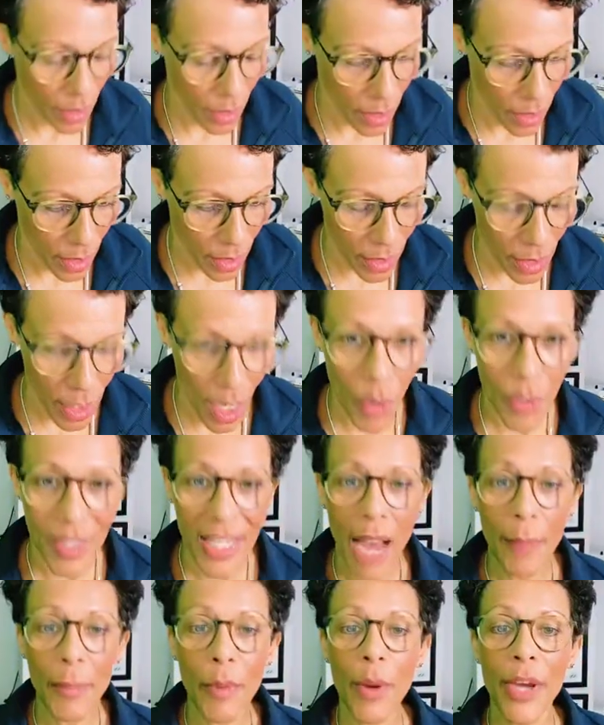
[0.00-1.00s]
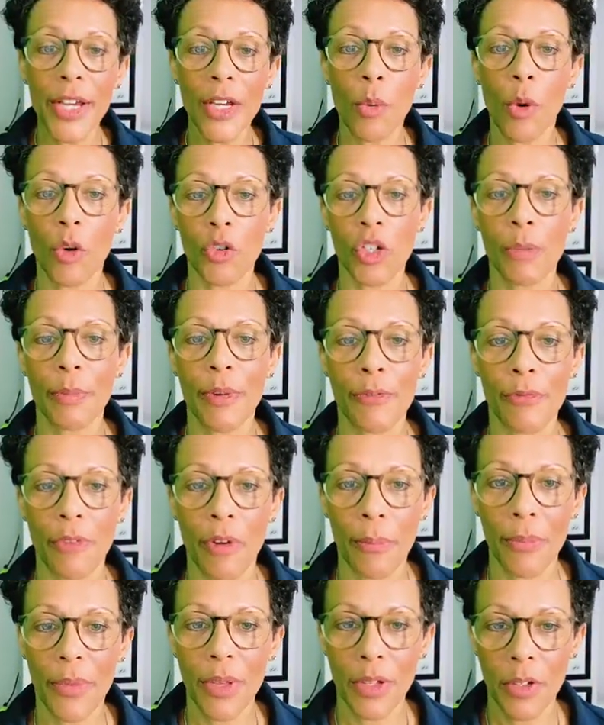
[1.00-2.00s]
So tell me where you're watching me
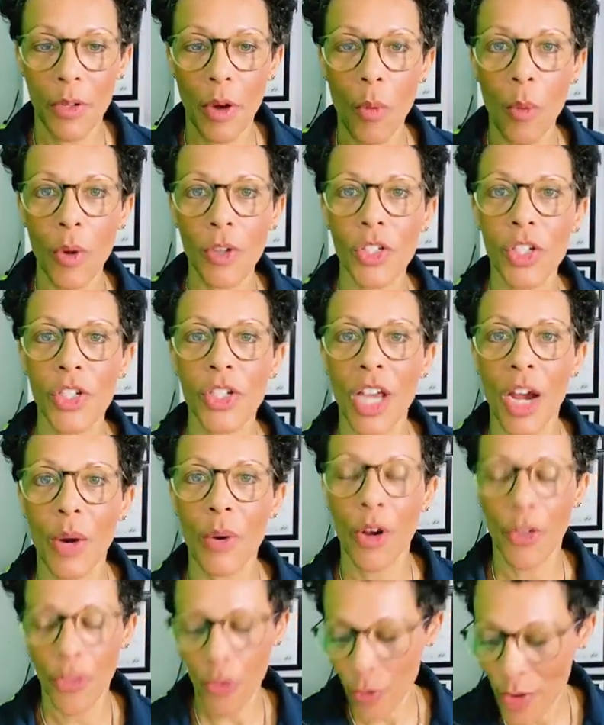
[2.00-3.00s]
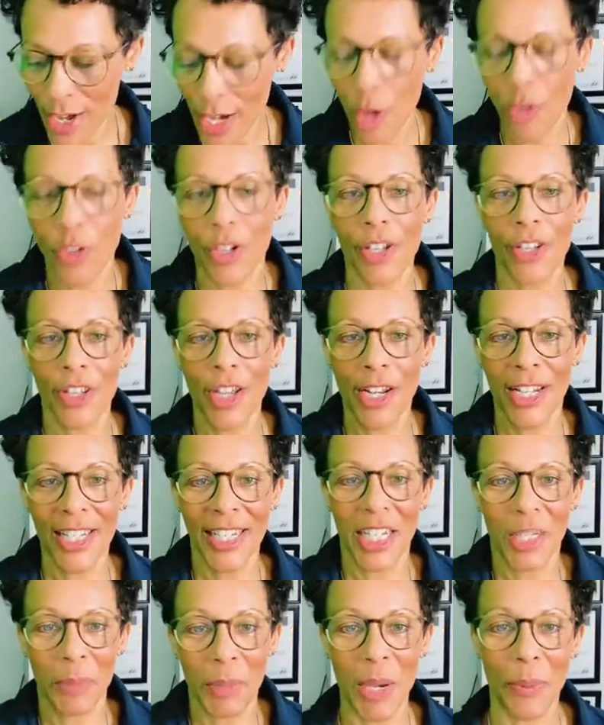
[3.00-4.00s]
from. So I want to know, I've got
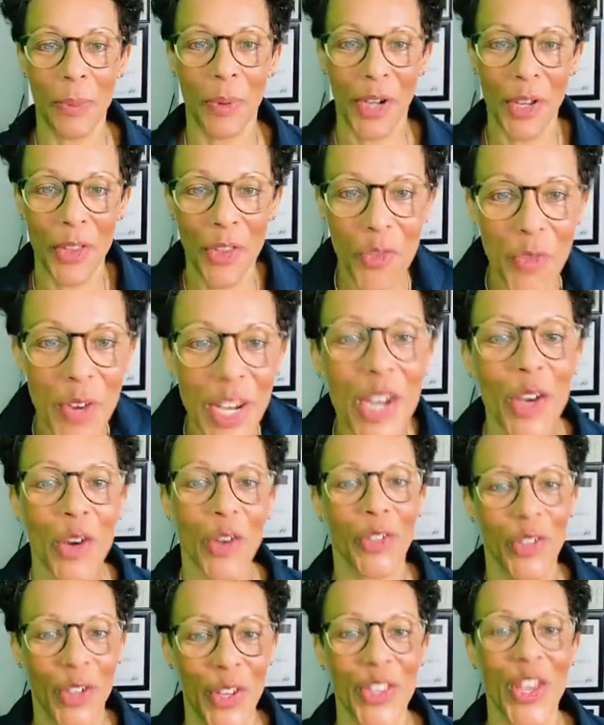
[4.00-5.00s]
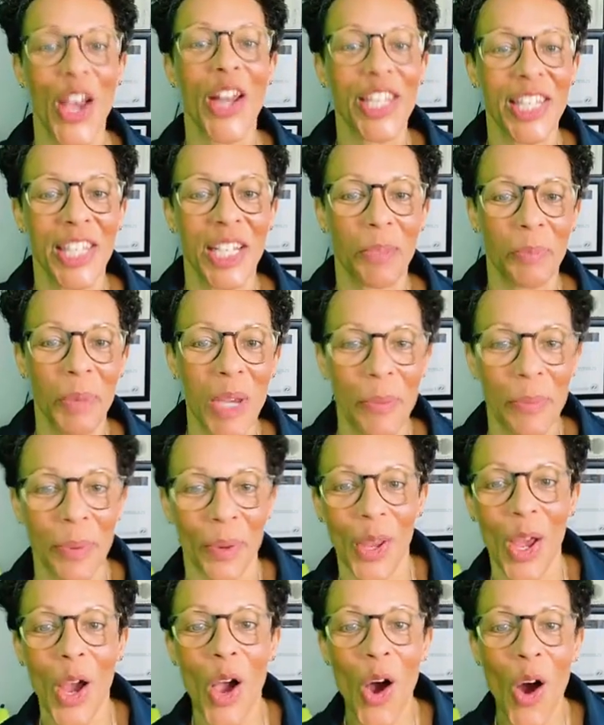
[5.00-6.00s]
336 people. Can 336
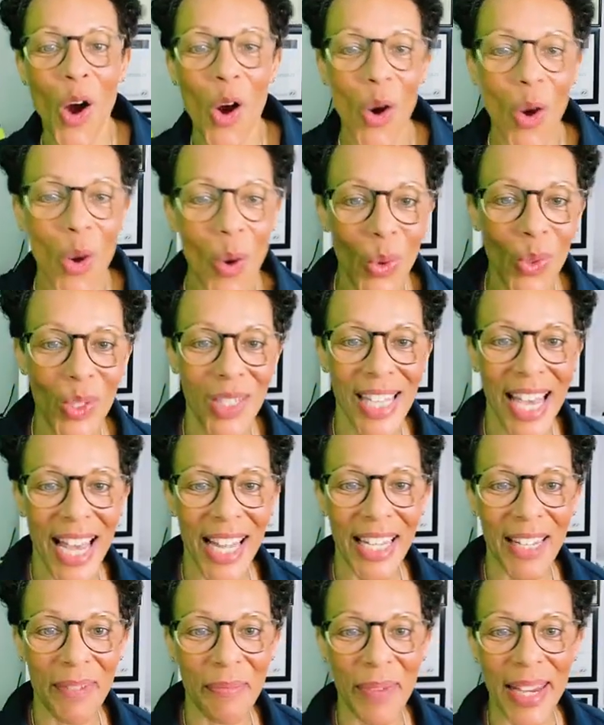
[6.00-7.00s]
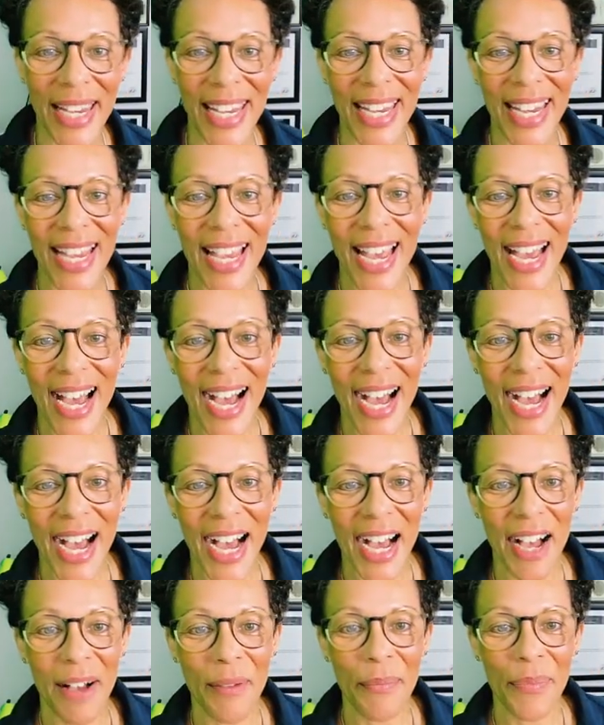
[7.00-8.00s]
people all tell me
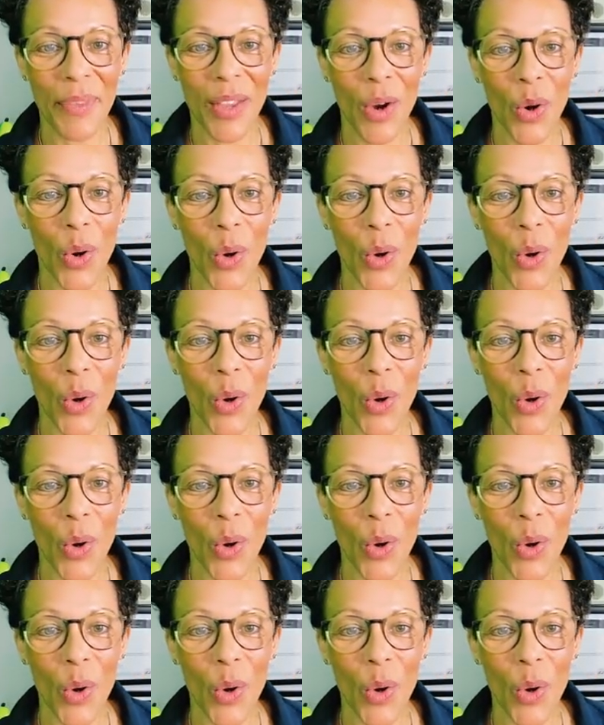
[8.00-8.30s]
where